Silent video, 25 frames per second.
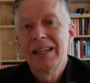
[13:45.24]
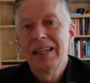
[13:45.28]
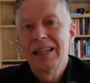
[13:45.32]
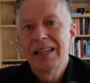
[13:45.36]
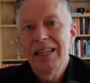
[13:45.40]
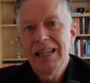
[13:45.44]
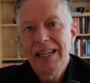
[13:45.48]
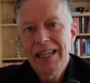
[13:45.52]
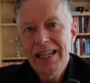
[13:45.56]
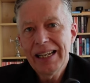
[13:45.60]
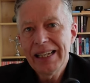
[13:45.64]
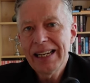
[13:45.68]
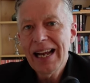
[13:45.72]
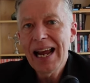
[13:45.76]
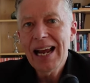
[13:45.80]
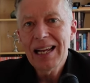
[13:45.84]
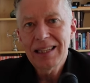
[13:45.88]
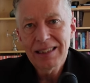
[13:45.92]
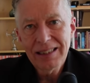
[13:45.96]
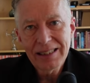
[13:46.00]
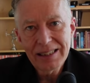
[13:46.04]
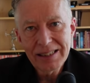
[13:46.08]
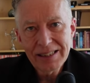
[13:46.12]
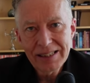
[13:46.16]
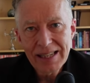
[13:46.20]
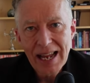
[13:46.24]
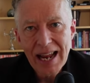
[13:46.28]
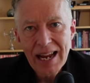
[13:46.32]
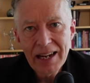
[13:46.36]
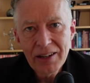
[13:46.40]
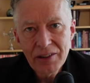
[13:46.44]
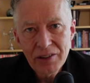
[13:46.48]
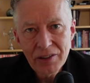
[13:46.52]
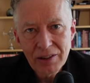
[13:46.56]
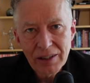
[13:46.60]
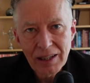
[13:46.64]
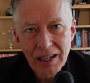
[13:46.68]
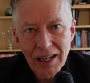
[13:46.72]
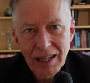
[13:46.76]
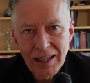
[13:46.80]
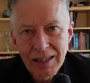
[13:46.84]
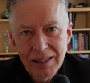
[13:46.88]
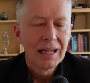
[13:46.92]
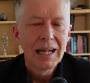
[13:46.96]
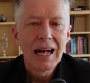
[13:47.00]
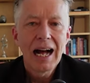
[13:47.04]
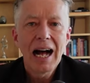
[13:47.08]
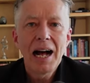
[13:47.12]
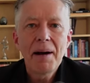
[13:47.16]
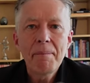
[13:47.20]
and Alexandria
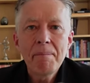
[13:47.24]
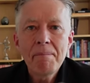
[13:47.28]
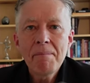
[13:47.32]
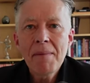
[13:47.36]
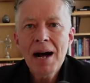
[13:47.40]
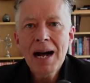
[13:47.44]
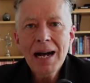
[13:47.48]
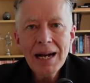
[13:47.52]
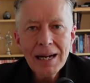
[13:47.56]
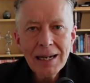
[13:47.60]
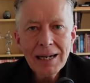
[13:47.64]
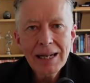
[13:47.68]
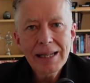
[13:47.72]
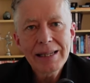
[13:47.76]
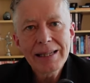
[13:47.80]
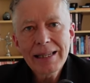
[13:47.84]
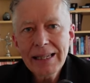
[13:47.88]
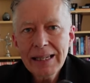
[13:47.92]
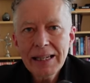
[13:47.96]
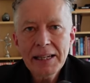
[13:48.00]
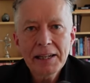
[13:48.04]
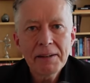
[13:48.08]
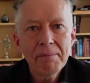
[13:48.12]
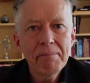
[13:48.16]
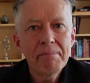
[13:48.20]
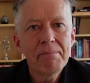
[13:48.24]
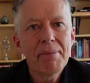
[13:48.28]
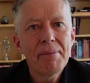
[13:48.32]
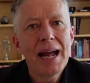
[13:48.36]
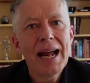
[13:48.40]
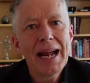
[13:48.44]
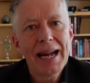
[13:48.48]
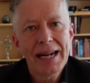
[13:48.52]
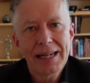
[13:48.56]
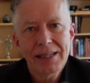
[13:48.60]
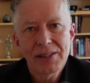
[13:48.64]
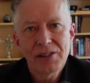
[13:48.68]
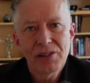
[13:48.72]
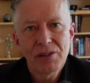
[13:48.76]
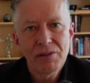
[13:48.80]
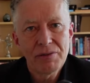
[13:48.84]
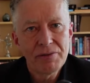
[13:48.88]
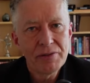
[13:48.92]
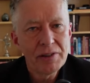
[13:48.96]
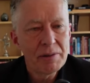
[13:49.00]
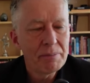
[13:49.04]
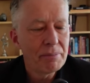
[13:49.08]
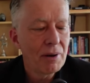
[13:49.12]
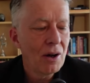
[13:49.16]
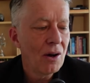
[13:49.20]
among the impacts of
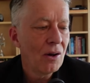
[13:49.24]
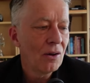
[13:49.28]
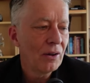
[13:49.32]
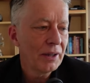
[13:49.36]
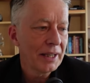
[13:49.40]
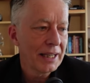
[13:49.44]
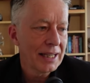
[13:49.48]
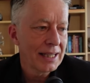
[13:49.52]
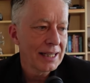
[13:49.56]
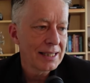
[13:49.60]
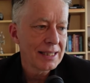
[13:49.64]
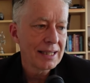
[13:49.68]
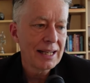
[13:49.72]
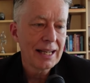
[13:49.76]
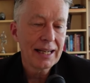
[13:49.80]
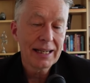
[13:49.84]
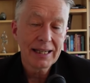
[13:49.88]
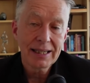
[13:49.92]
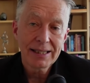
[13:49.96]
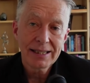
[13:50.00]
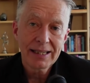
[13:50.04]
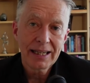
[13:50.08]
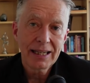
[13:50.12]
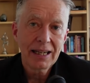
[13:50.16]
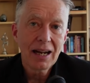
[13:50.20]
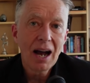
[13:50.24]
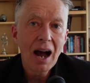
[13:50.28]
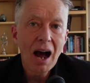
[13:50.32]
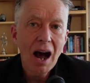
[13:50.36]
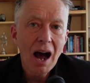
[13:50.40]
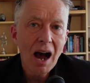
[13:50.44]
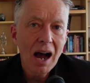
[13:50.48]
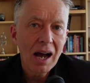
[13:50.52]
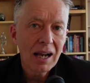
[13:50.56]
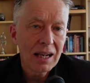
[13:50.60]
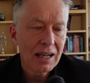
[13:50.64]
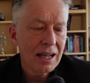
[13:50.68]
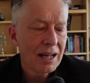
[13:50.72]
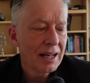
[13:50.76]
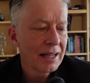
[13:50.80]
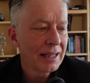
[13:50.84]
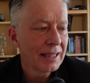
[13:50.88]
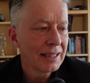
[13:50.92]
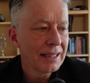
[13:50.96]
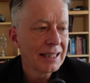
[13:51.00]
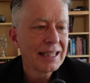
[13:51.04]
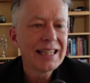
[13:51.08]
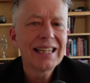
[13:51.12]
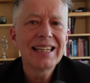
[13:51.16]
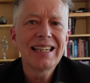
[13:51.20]
Napoleon's legacy
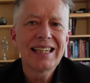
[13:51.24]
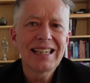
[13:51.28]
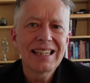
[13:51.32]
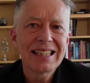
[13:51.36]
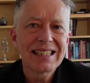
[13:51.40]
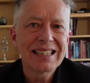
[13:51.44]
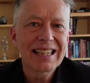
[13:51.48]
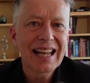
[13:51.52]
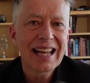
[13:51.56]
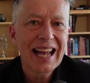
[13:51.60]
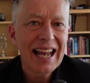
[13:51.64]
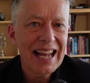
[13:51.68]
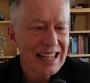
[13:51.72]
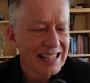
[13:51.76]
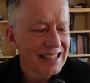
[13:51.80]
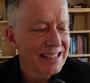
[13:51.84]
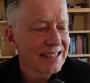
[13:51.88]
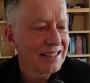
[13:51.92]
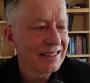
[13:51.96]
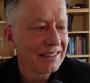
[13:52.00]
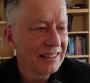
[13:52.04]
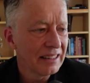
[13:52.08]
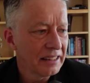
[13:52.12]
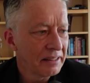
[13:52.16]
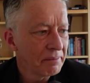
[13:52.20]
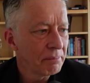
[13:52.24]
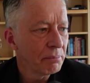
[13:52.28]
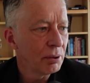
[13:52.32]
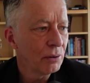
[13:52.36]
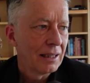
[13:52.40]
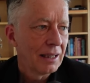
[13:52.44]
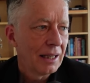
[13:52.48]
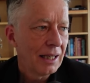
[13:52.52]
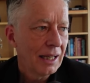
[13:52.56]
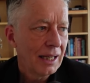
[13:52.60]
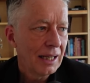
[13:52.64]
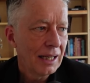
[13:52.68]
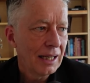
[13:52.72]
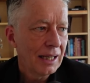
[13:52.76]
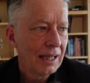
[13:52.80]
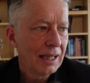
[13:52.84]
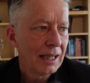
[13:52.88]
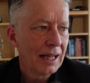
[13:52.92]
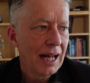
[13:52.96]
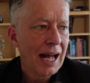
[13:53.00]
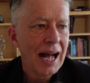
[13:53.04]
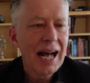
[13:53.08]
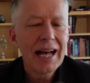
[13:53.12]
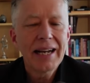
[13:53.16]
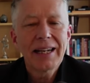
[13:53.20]
highlighted in this excellent book uh,
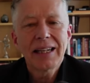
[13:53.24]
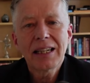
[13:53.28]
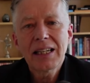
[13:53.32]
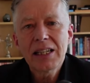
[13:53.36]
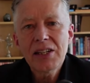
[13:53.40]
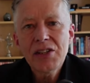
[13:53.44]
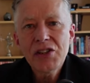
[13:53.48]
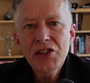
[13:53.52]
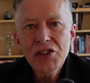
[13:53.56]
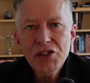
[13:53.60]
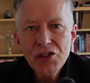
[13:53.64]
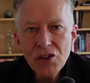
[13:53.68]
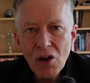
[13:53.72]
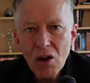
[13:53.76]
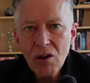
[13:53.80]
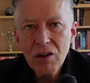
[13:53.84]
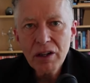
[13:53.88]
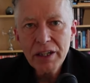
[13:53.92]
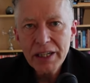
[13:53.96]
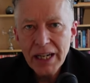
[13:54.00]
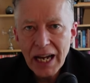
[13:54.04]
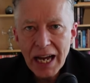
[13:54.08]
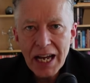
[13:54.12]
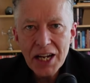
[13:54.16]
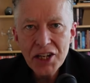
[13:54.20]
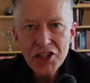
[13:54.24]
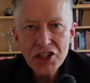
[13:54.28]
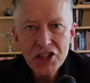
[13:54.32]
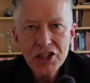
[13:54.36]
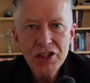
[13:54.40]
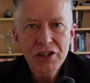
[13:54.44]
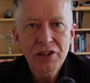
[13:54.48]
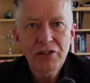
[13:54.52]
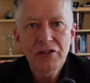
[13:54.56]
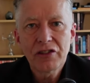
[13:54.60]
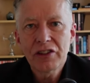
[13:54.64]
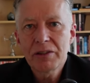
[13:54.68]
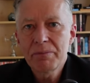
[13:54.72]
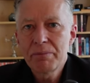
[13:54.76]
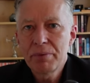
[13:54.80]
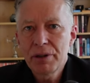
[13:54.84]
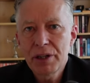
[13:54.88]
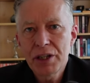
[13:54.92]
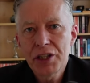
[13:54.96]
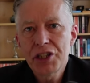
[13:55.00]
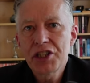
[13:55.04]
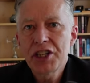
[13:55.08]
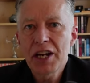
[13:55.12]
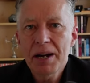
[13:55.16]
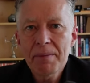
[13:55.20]
are the consolidation of the
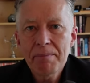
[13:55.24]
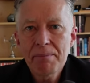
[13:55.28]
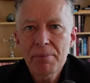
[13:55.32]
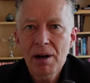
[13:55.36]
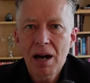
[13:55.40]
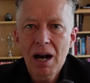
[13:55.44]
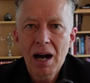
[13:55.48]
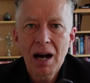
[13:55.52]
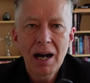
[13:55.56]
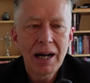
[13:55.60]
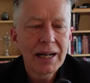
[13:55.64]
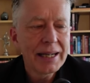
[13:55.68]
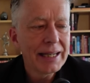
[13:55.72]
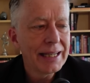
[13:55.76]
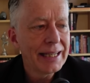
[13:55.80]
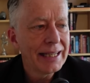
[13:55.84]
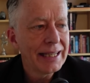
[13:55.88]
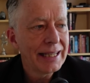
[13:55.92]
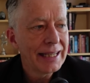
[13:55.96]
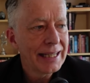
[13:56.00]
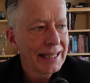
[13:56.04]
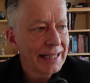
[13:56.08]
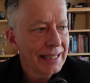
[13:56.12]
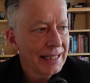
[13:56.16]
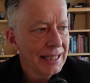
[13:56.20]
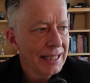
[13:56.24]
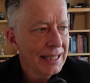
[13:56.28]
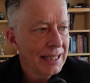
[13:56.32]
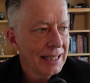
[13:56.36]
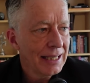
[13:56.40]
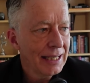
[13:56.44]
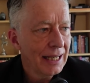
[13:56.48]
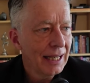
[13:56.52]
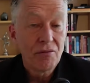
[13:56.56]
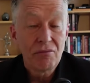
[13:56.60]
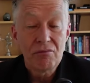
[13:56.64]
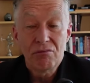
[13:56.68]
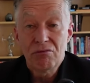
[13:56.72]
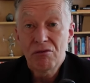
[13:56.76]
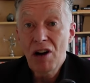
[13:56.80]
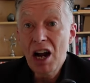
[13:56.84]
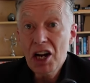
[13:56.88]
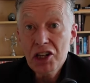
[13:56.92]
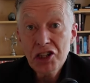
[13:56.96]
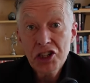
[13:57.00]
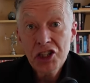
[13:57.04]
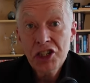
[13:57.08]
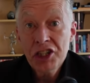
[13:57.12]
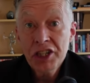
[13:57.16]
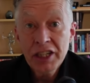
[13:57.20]
British Empire in India,
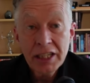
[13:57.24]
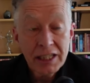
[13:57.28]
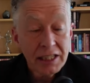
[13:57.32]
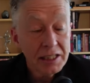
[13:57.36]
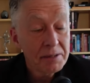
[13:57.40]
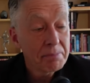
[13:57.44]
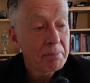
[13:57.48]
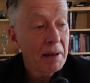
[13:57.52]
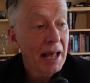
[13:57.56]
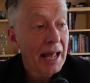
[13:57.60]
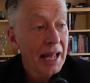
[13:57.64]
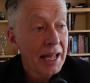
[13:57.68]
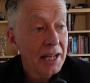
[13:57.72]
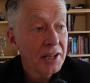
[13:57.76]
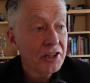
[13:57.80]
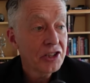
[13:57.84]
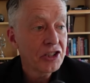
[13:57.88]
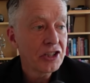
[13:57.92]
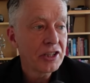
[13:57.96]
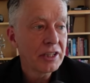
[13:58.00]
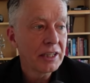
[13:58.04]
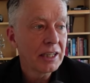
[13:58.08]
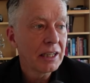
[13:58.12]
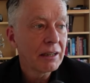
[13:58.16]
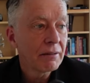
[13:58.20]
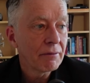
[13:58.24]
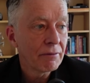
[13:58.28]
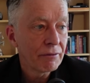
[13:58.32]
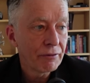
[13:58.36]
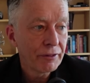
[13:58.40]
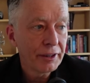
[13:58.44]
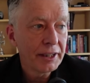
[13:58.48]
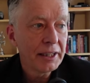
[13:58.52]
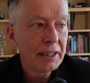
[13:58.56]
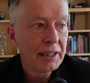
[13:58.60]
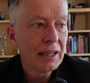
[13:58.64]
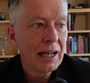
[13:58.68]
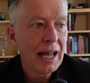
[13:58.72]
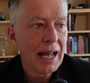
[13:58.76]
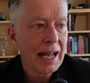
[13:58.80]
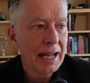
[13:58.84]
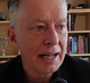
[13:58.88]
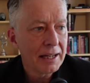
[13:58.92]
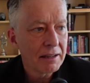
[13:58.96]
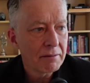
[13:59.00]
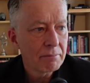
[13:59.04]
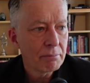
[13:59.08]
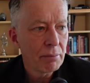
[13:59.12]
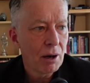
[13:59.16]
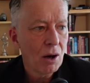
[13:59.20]
Russian expansion in
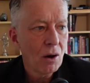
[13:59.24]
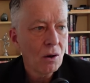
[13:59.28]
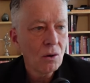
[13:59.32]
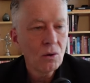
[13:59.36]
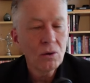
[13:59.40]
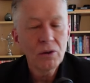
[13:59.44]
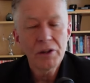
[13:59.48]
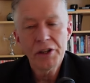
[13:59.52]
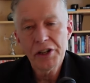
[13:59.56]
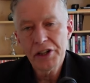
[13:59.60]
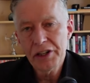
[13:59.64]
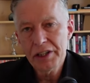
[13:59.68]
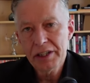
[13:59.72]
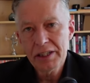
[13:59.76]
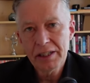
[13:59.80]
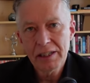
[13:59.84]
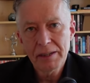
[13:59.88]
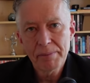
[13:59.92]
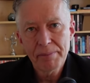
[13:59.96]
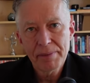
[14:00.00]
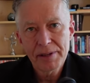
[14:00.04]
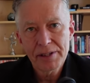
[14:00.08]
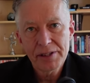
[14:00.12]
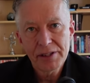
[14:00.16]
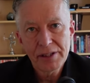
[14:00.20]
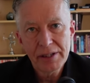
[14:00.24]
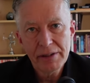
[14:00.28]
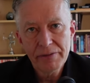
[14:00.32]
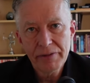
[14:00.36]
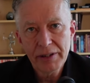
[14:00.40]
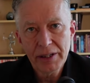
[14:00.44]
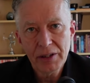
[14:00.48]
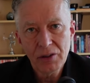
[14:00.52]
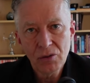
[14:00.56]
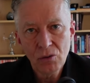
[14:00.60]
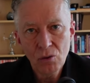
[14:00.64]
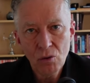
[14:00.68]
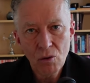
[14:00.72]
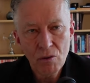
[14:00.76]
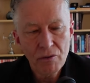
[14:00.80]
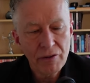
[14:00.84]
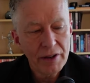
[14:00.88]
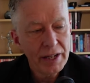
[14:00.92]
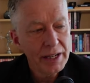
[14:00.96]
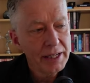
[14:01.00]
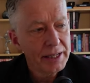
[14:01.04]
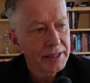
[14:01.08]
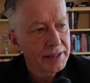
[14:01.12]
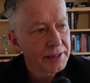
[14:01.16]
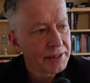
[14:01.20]
Finland, Poland, and the Pacific
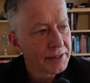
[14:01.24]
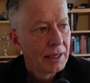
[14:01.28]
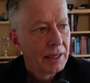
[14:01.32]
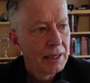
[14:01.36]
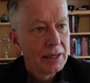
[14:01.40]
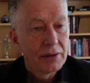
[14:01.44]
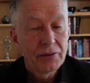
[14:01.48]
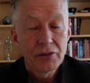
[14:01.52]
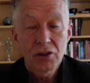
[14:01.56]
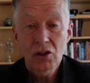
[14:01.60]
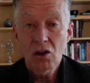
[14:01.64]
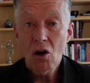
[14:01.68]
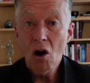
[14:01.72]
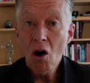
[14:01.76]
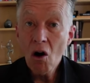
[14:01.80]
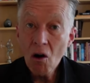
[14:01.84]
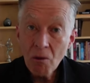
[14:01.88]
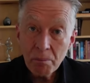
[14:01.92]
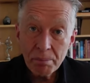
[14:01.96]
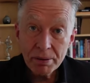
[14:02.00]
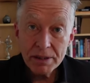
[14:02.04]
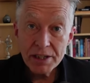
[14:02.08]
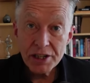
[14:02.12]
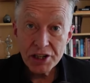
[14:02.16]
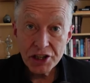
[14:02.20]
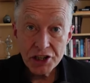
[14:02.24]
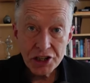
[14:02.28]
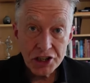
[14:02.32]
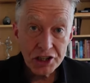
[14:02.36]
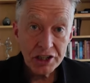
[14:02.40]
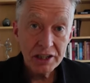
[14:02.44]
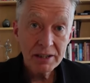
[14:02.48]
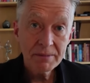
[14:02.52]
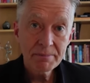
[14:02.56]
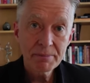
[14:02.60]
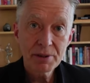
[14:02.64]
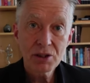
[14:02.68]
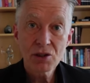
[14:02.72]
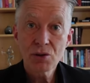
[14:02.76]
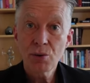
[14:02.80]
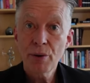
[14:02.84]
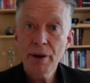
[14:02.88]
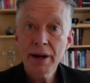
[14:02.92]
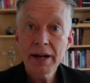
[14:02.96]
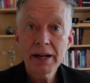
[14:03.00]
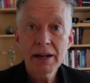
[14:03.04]
Northeast. The competition between